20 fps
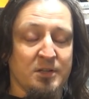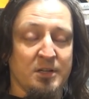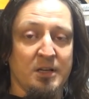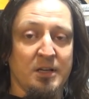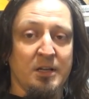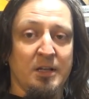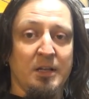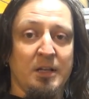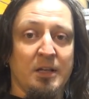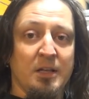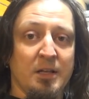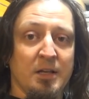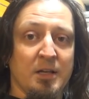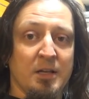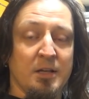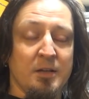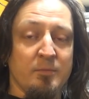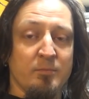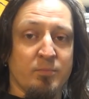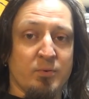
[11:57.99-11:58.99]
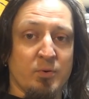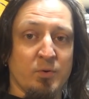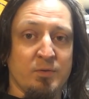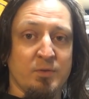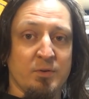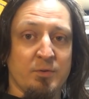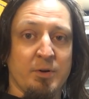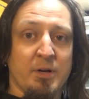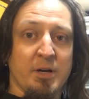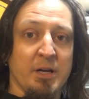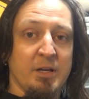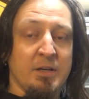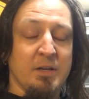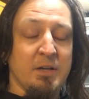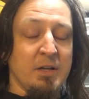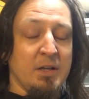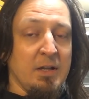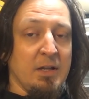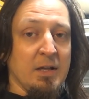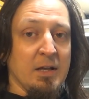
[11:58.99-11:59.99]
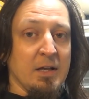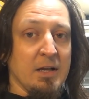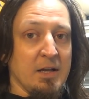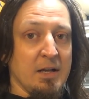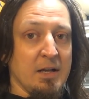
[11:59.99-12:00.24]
going to improve the ride.